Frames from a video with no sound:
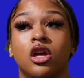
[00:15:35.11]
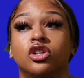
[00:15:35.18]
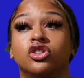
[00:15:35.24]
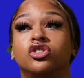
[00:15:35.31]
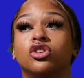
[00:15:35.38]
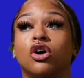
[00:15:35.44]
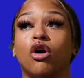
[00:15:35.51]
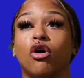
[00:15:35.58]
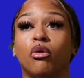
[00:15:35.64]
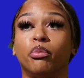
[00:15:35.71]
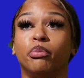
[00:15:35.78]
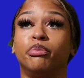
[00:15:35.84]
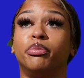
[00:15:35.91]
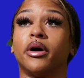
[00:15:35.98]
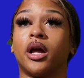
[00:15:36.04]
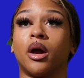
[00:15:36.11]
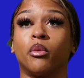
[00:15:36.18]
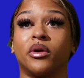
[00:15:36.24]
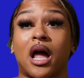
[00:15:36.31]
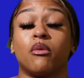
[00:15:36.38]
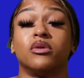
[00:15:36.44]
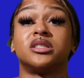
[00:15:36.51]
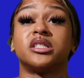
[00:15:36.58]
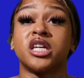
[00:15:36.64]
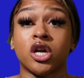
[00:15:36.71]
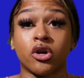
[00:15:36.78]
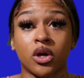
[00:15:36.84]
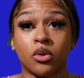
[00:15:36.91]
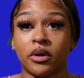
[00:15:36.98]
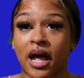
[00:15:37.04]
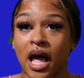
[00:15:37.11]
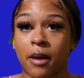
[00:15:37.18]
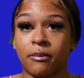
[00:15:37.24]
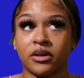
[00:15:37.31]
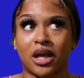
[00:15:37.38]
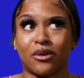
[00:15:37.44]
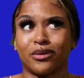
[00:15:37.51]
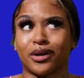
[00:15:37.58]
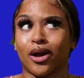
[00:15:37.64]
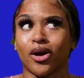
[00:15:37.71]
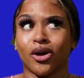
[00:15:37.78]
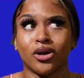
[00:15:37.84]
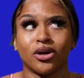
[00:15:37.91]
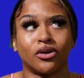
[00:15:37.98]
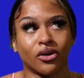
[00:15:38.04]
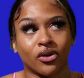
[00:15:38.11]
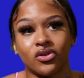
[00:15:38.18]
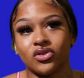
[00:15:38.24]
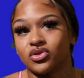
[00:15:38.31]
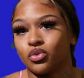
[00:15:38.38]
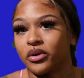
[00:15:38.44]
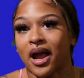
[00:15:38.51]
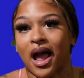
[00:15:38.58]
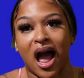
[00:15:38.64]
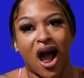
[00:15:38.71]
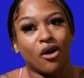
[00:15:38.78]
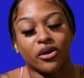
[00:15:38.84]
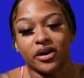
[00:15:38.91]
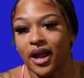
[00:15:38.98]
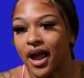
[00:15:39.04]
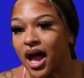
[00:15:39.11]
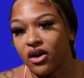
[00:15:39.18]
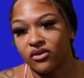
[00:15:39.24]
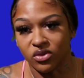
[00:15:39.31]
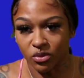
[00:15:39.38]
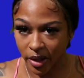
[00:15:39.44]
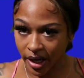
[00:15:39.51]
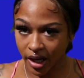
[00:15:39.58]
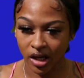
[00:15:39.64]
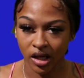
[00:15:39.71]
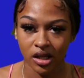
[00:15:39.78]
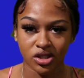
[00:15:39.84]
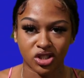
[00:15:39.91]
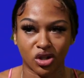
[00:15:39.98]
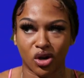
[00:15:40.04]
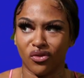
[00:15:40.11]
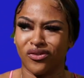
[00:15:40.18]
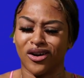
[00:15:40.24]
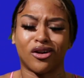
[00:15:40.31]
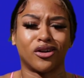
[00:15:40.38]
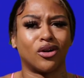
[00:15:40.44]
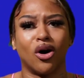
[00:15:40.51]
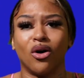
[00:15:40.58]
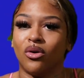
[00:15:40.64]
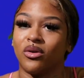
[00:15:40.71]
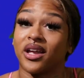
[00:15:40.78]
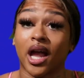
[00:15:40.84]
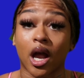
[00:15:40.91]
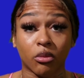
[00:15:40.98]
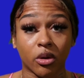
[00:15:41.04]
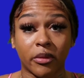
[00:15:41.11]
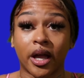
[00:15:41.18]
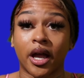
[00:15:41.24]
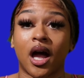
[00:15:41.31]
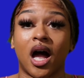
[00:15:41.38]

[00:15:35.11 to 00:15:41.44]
So, but when I was hearing what happened, like when I heard girls went an hour and a half away to go fuck on an old cameraman,